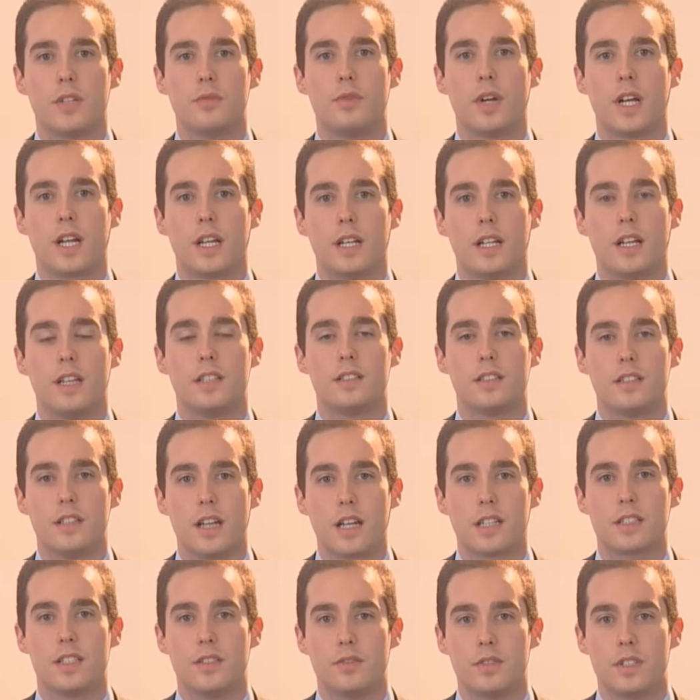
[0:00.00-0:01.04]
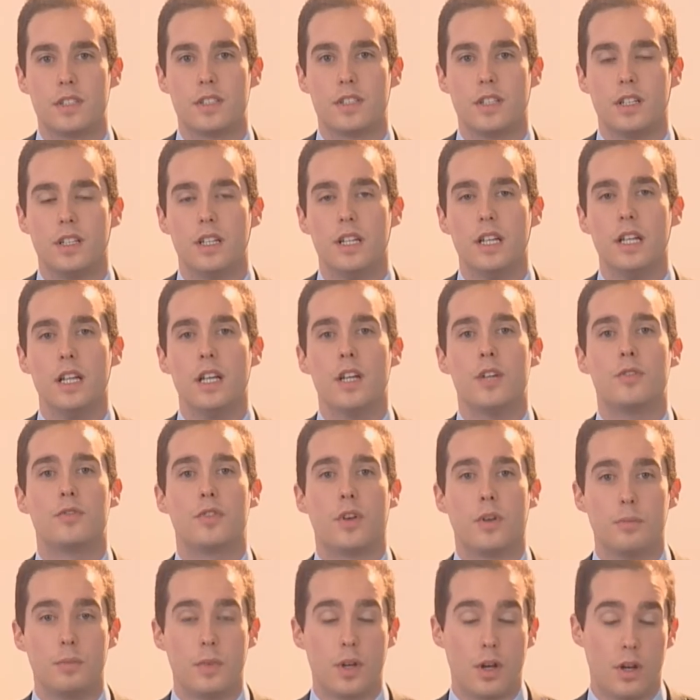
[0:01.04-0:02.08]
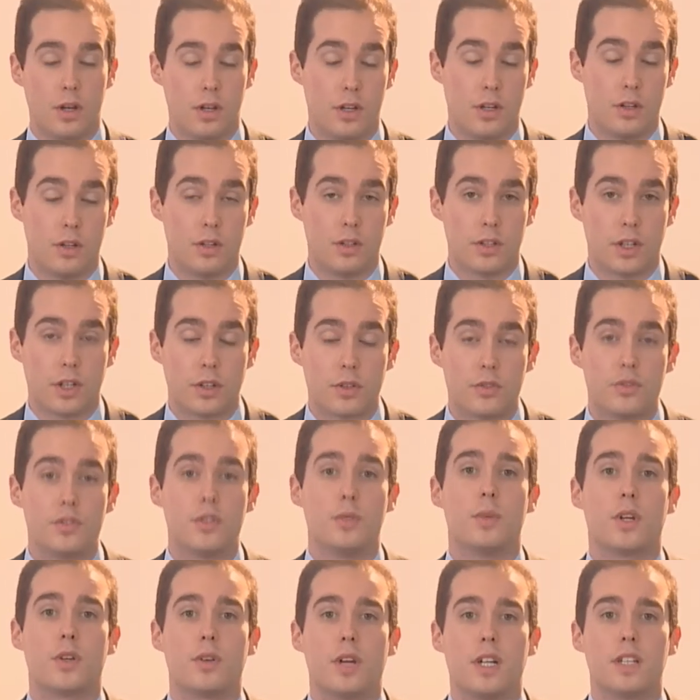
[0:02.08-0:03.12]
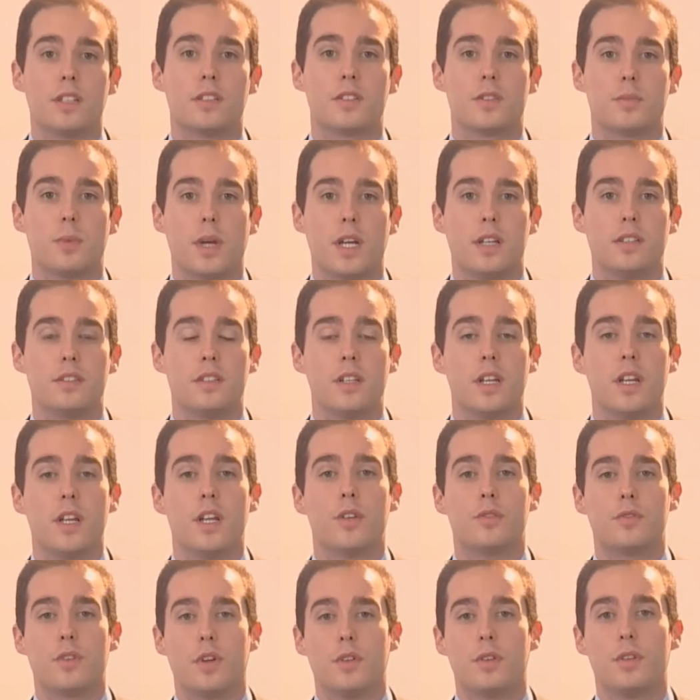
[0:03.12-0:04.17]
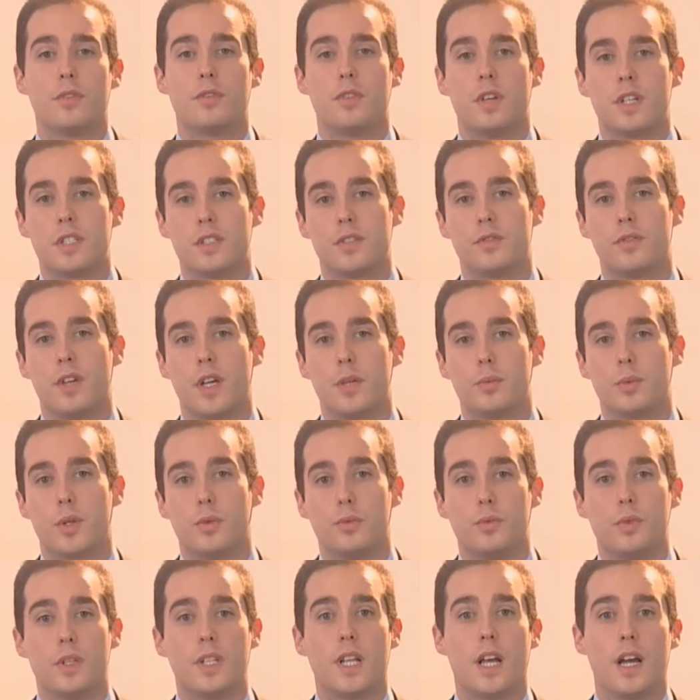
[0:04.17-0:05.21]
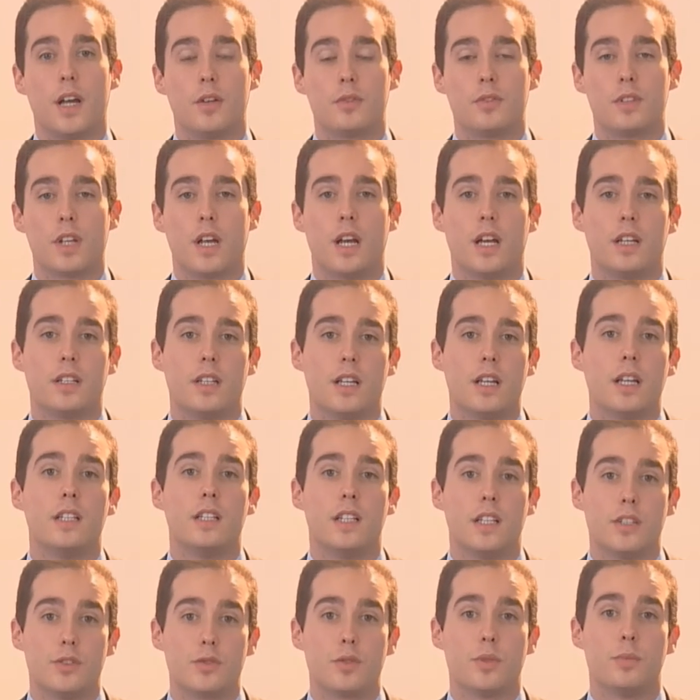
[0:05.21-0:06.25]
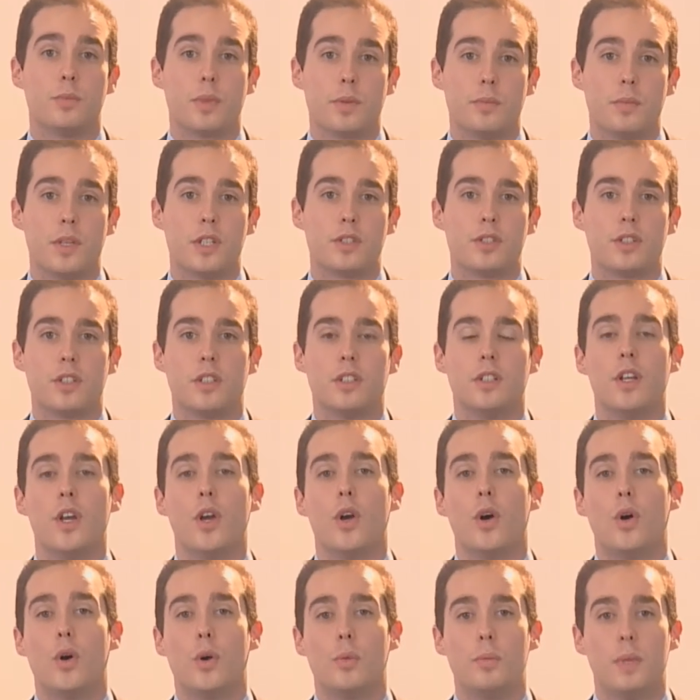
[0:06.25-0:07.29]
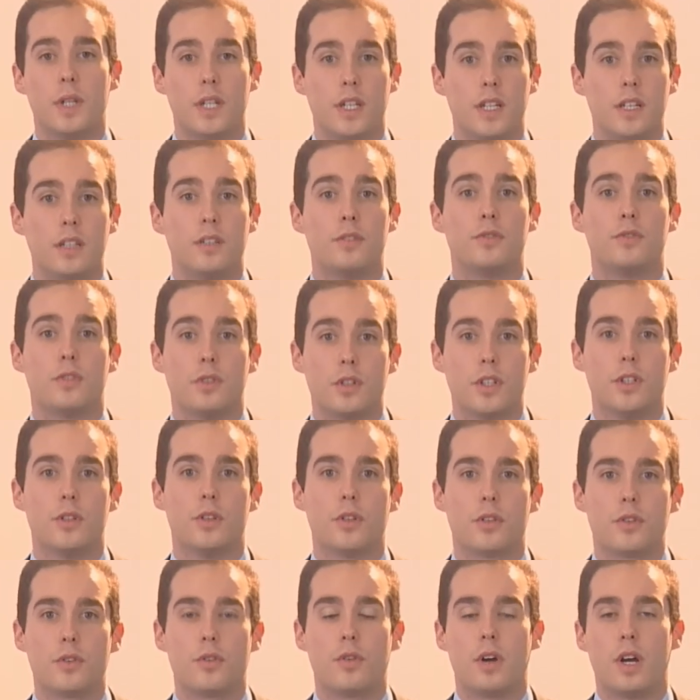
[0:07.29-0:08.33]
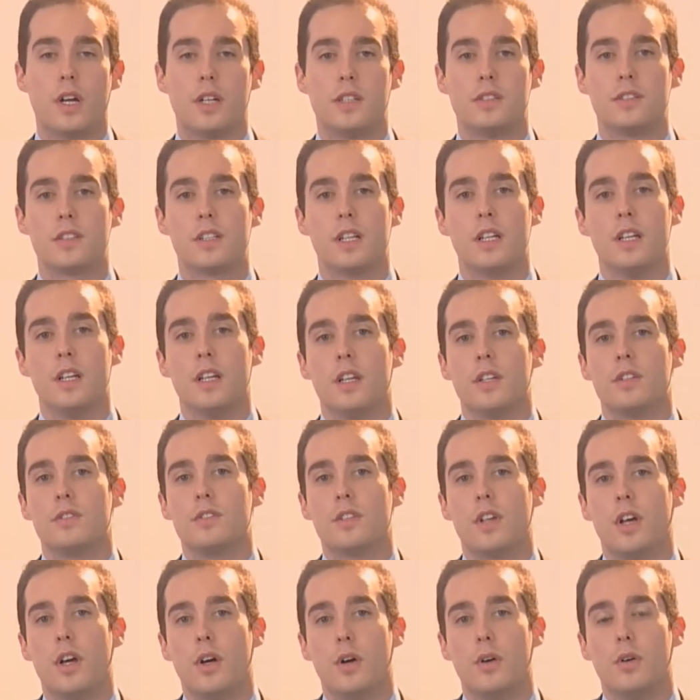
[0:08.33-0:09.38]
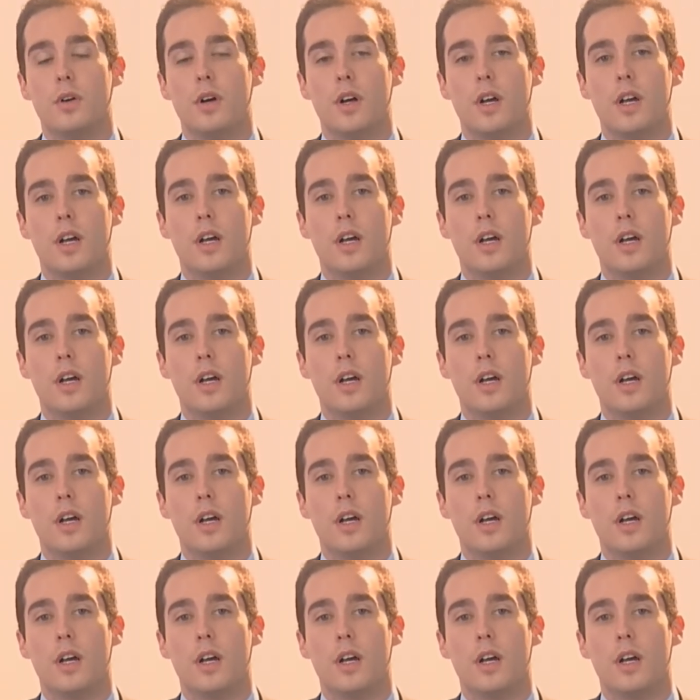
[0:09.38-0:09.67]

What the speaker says: regulated activity from on the consumer credit space from the 1st of April without either an interim permission or being fully authorized. So